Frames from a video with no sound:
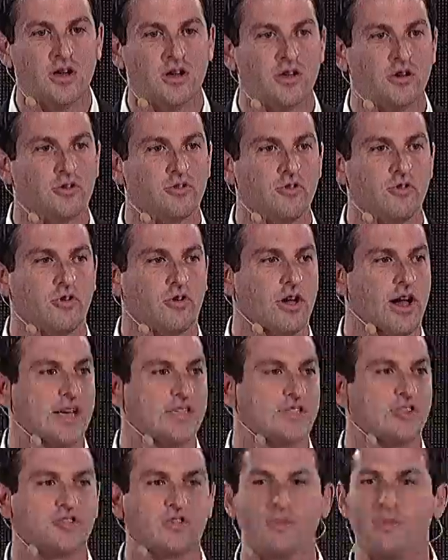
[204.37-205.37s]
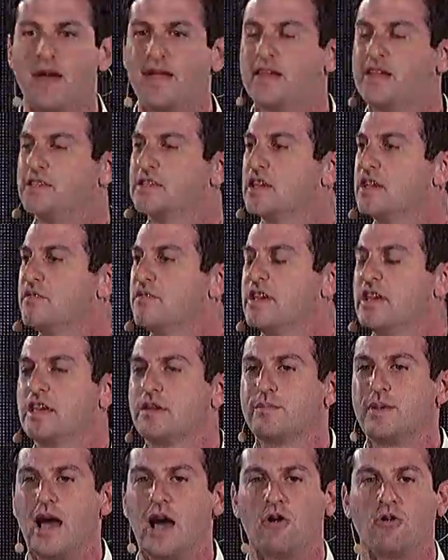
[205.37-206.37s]
Google has a tremendous convening
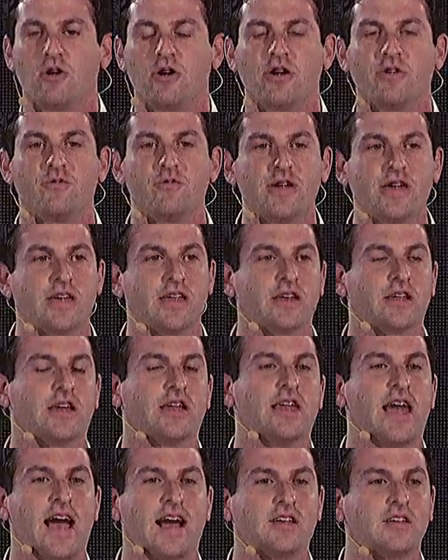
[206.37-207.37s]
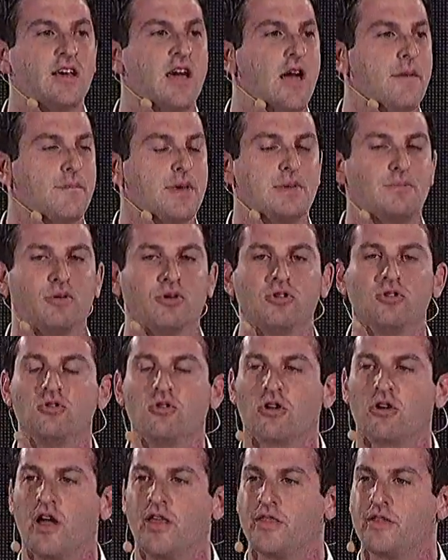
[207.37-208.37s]
power, and if we can connect people who
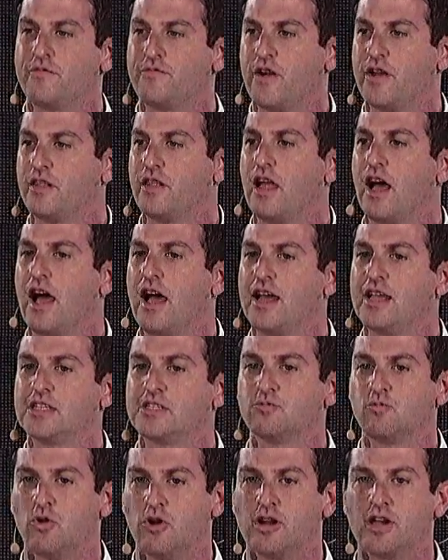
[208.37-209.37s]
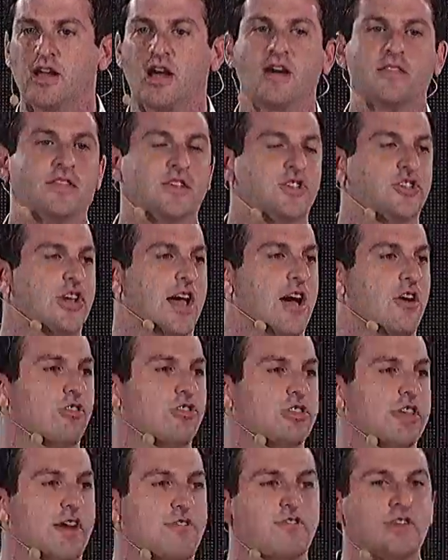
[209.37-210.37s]
are on the front lines working on this
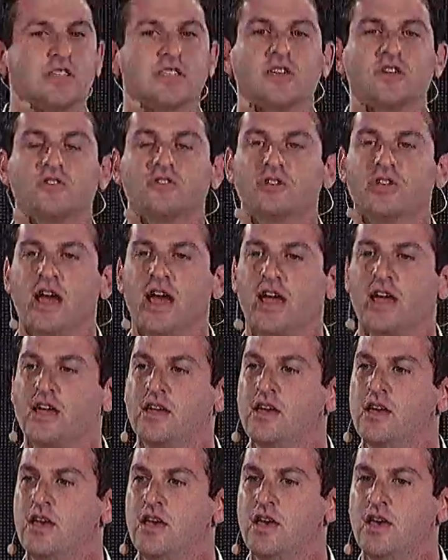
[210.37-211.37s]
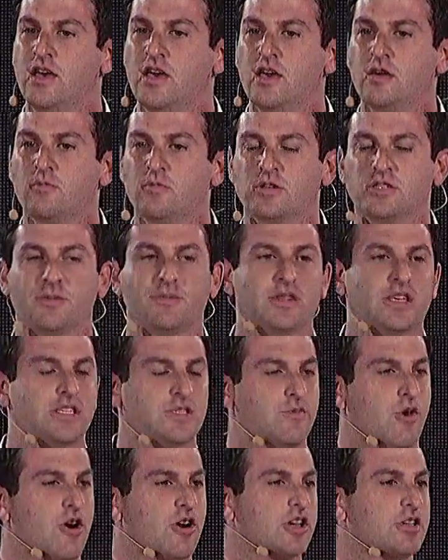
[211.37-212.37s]
challenge every single day with some of the
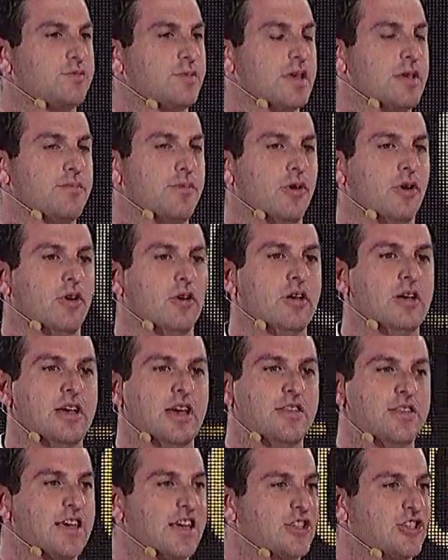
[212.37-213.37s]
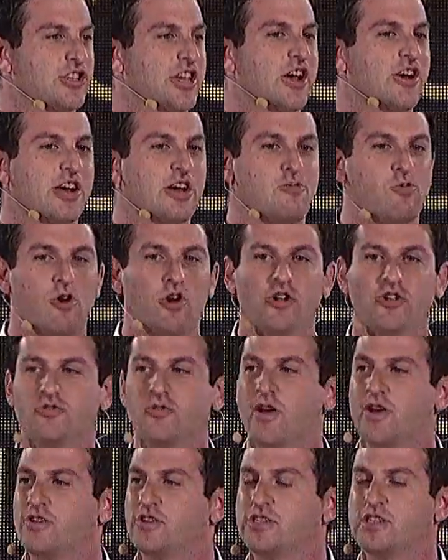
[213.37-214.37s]
smartest people in the engineering world who
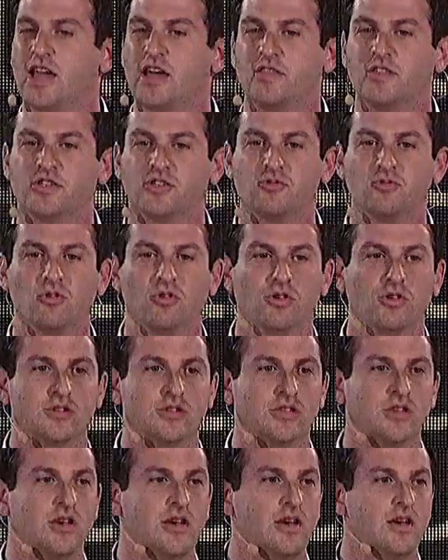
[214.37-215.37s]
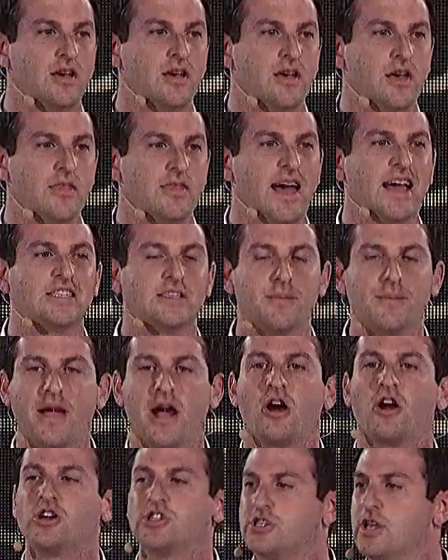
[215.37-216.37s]
understand the tools, that's a
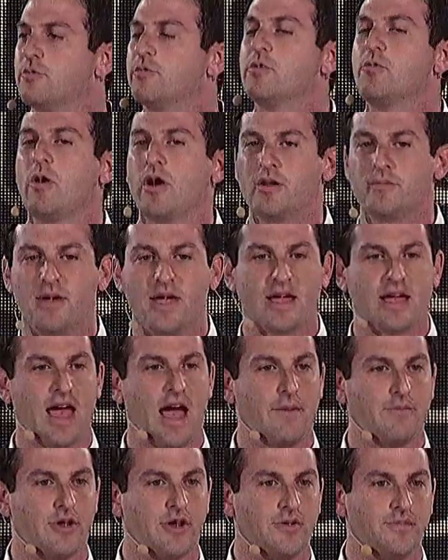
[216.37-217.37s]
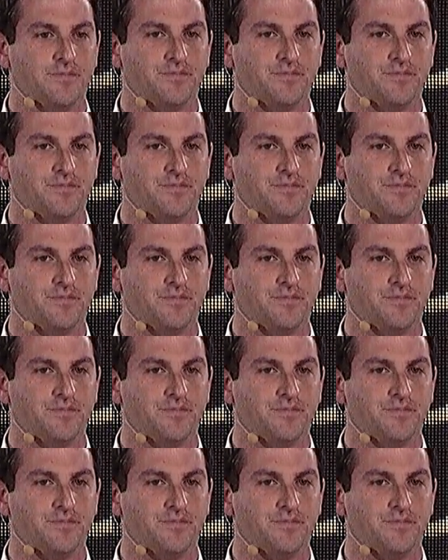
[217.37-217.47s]
marriage that we want to make happen.